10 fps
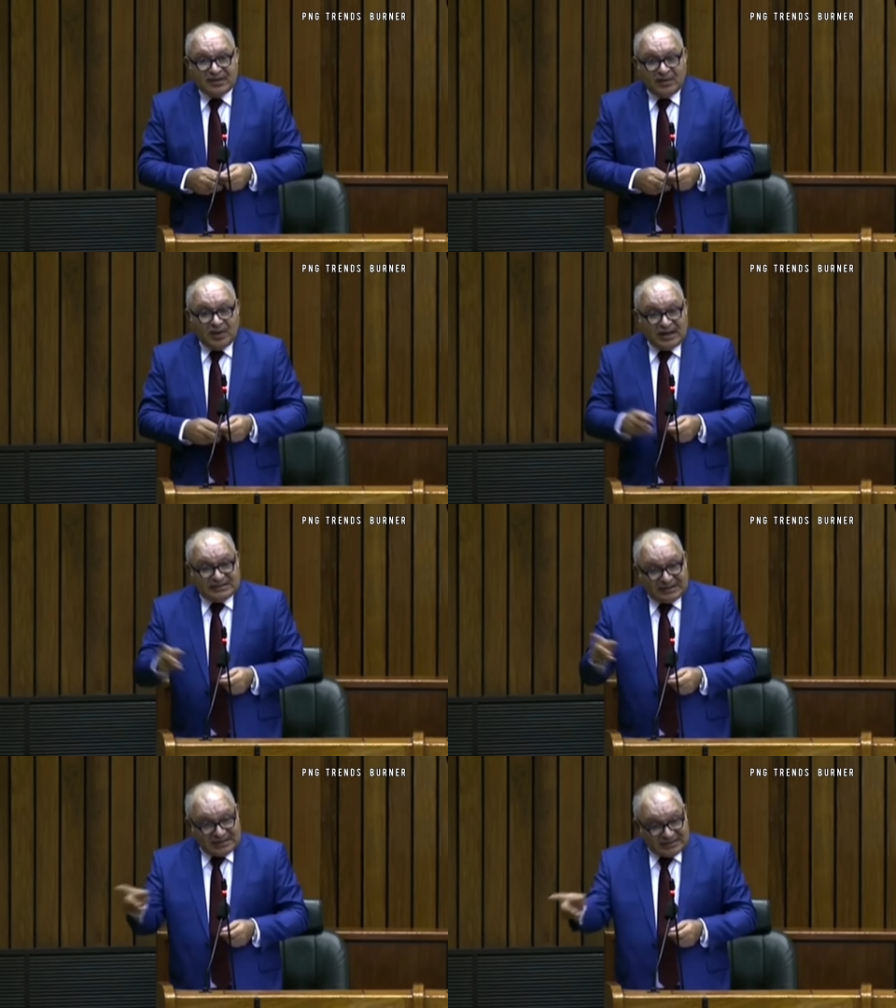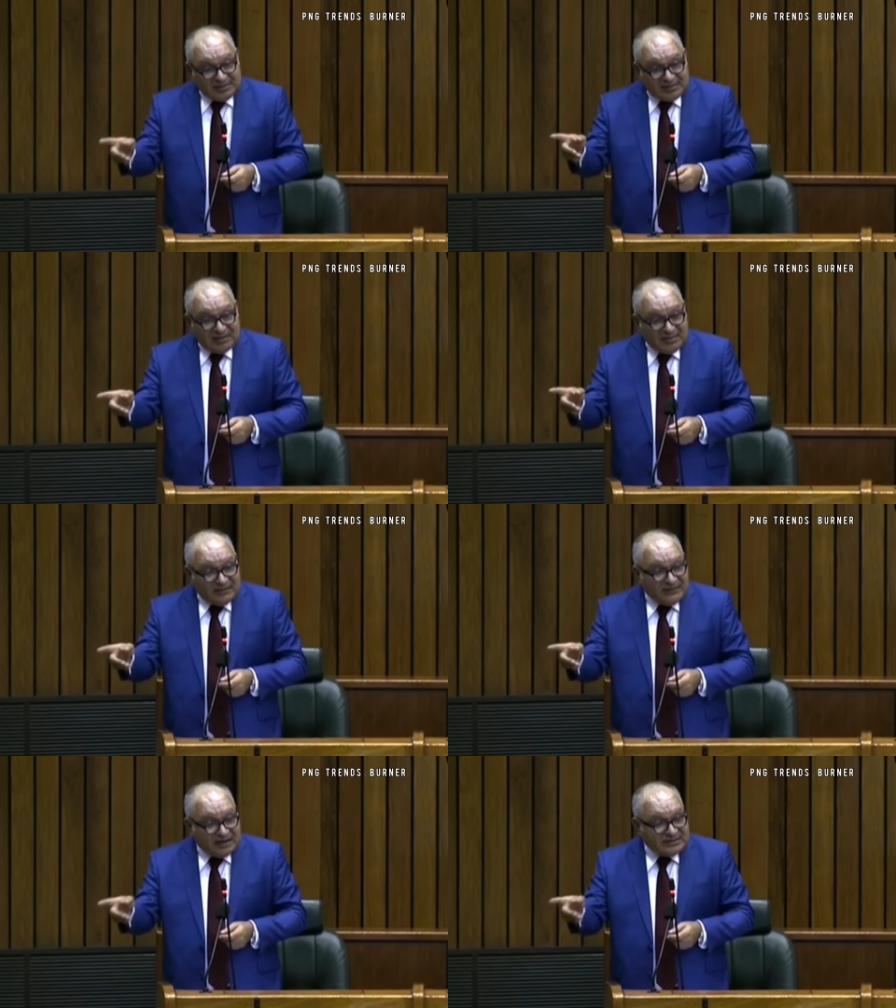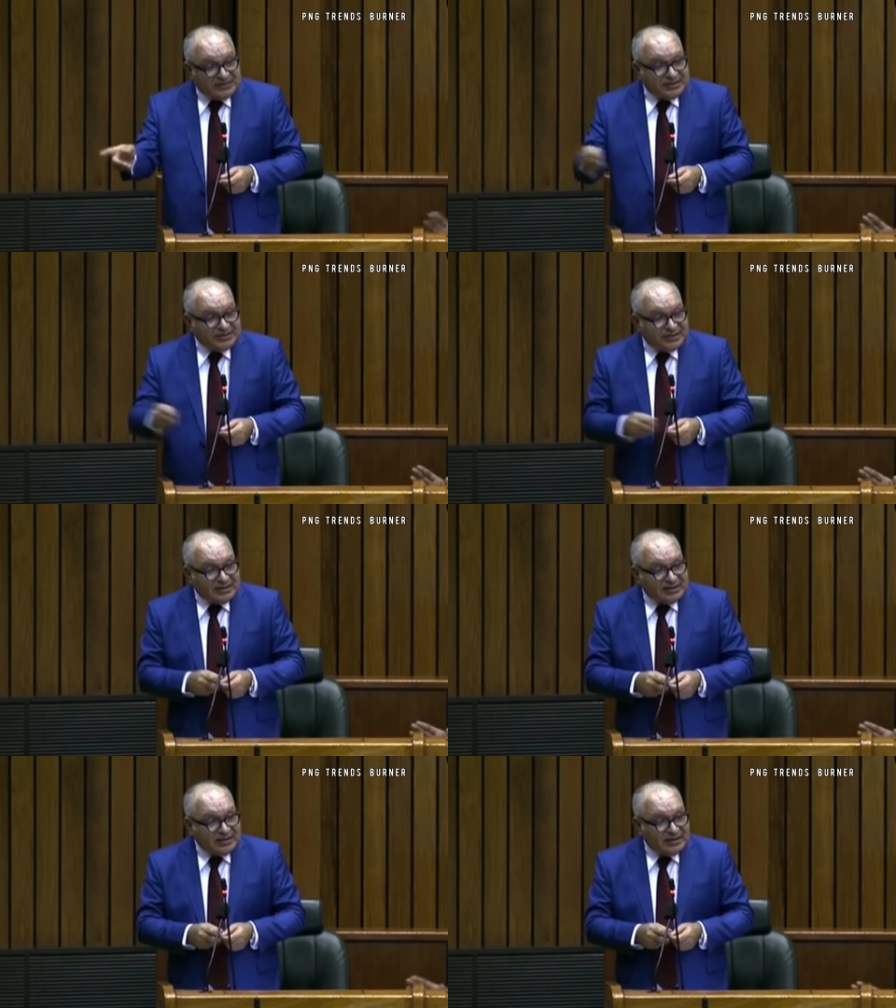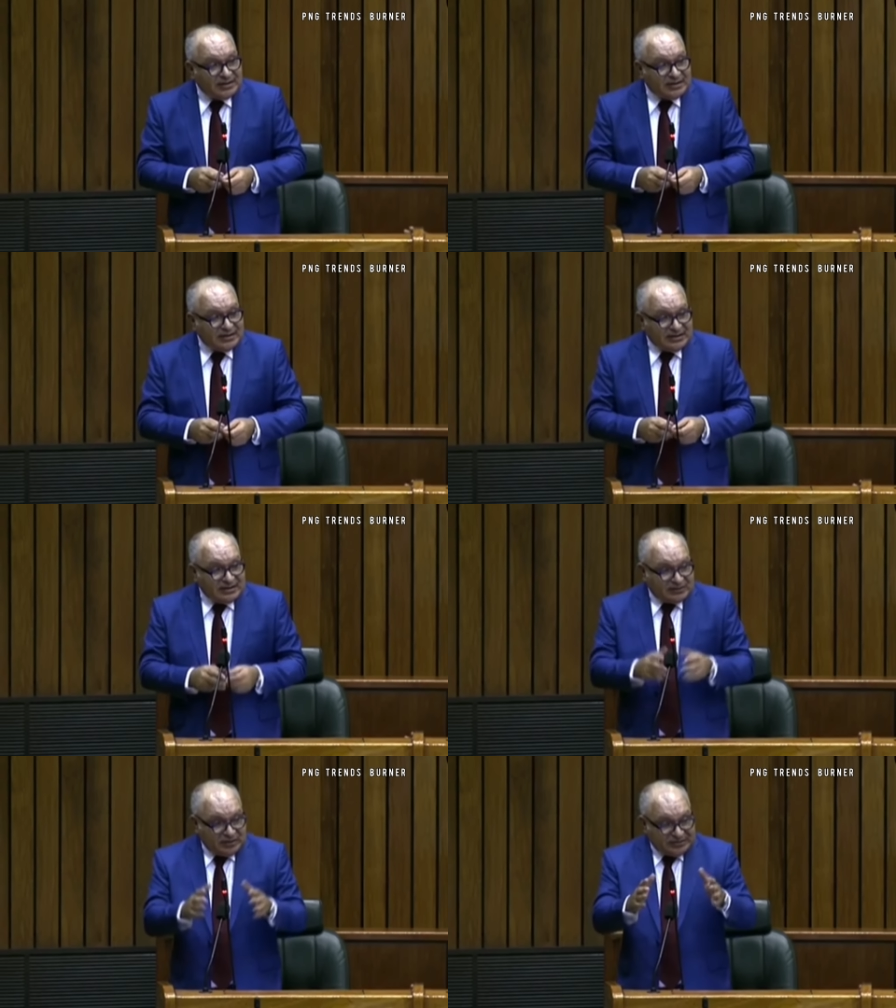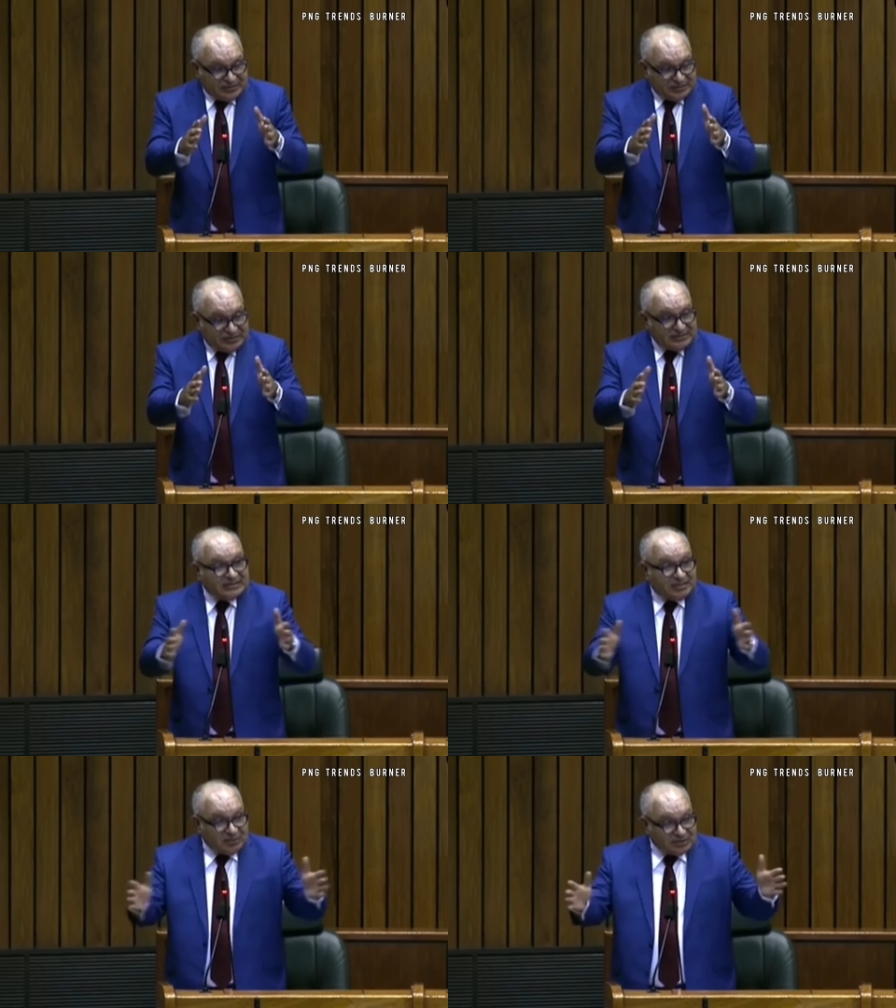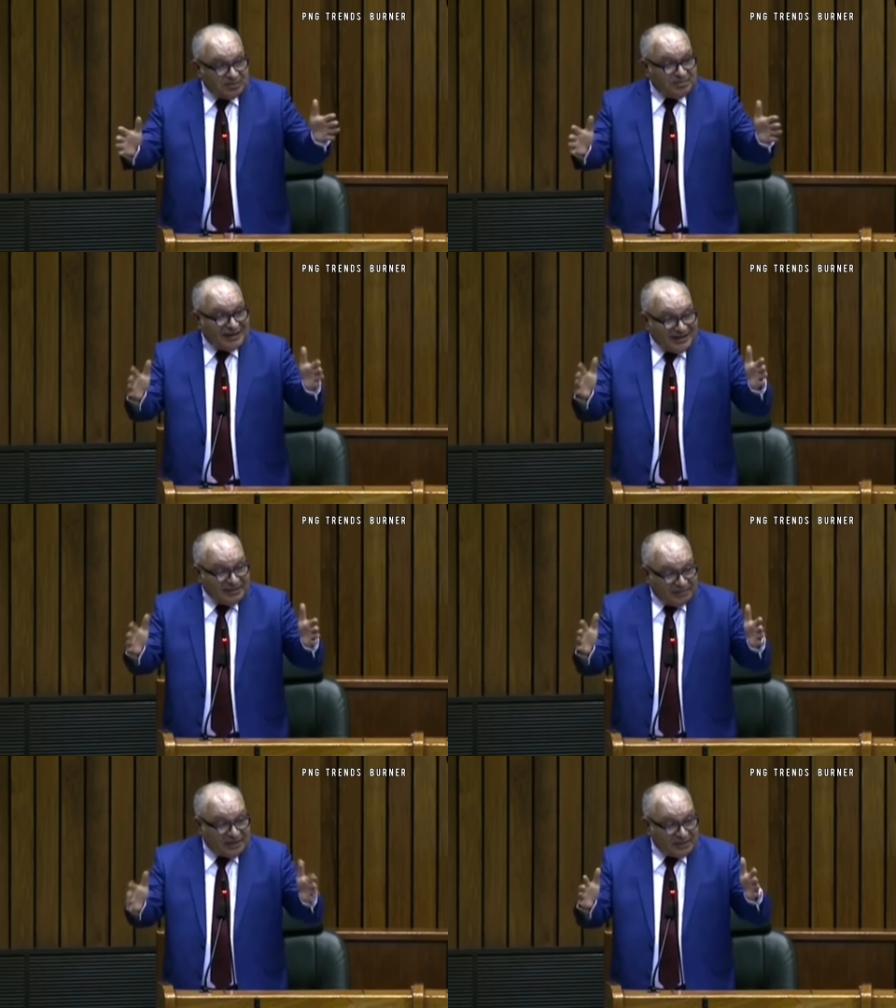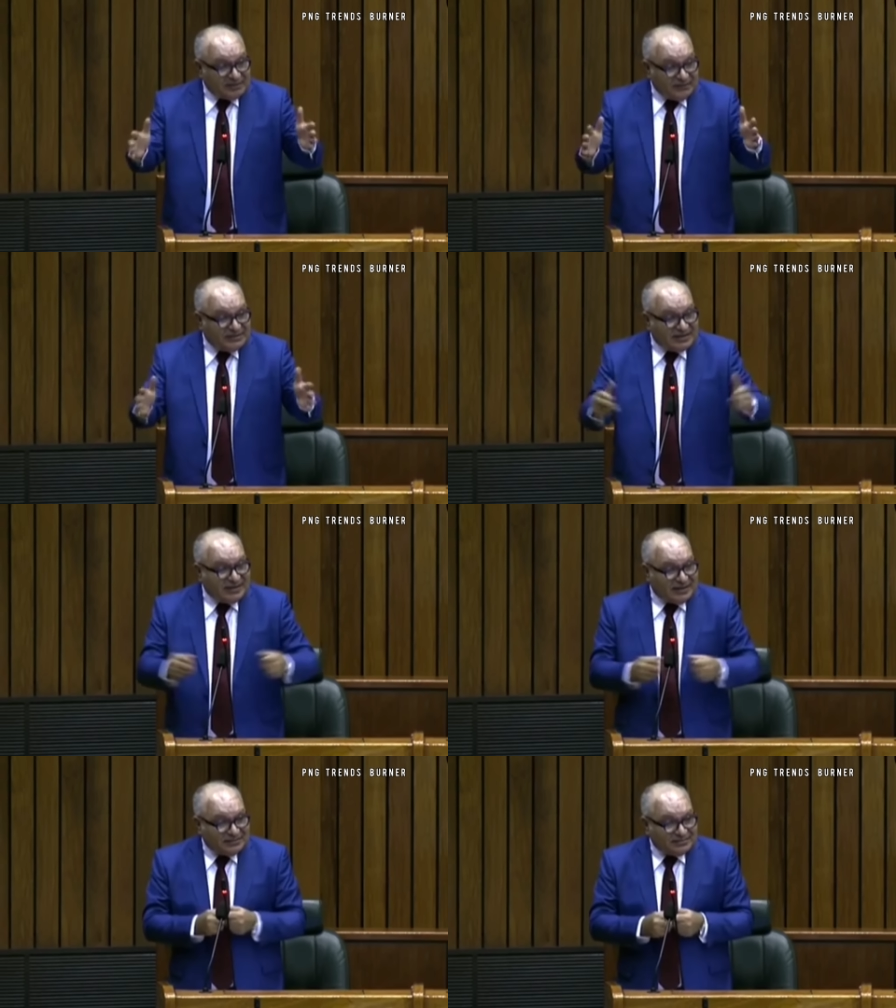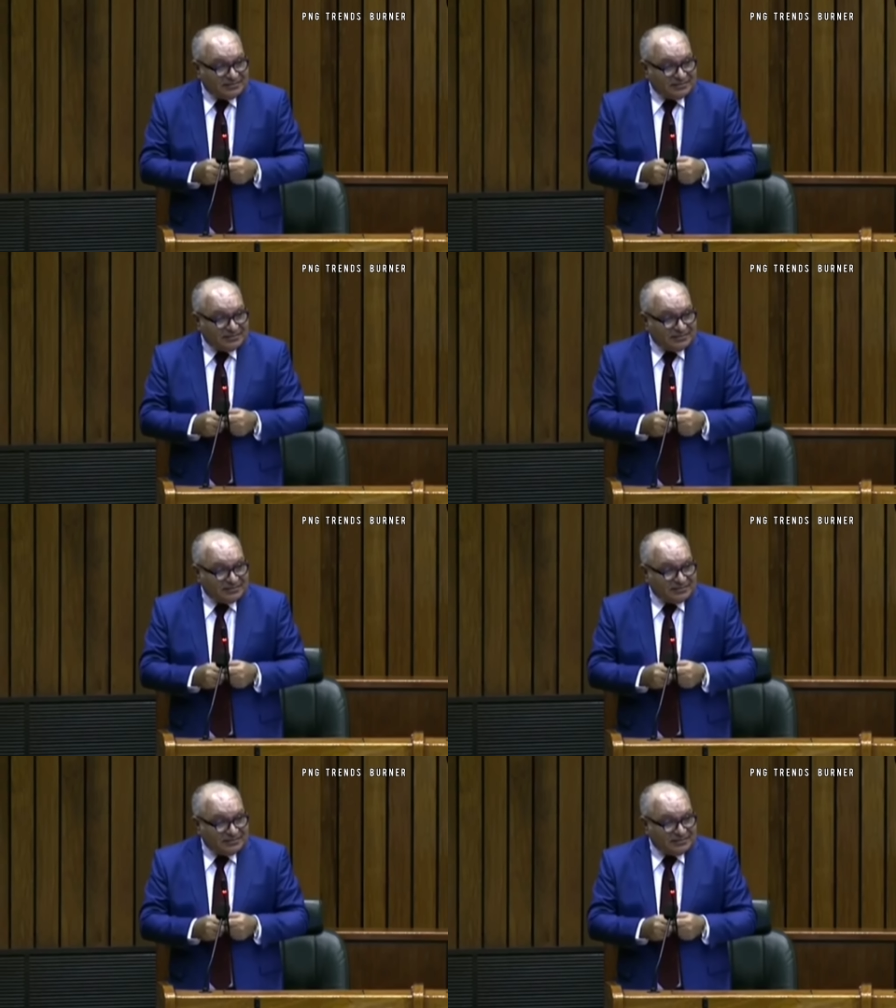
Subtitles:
whilst at the same time advising Treasury. These two institutions are supposed to be independent of each other.